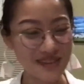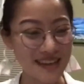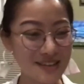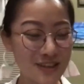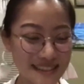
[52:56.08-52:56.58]

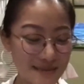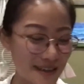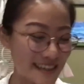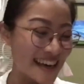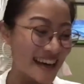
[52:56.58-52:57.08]
Trustee
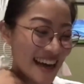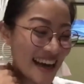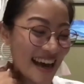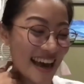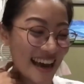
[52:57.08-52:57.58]
Burke.
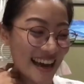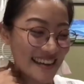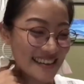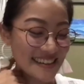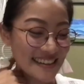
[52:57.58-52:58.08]

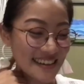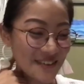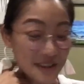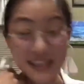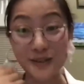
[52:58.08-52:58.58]
And
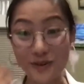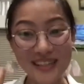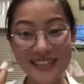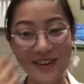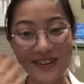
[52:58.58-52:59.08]
when they dual
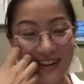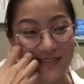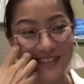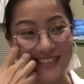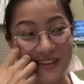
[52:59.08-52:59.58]
endorse, I
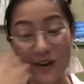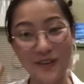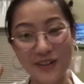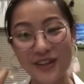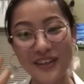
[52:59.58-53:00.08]
was just
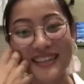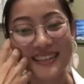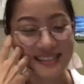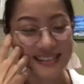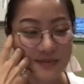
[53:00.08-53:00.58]
overjoyed,
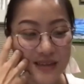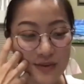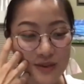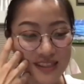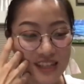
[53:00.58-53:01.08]
because to me, it
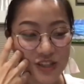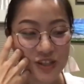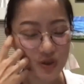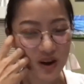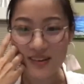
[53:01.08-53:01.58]
was such a
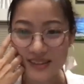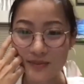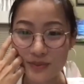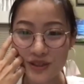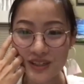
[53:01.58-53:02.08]
strong
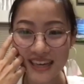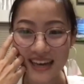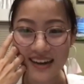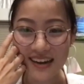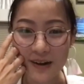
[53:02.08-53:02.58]
symbol
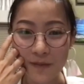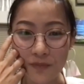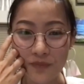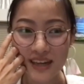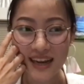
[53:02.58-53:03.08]
that
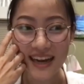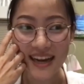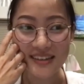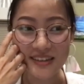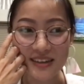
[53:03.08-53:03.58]
I
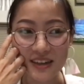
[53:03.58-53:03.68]
had a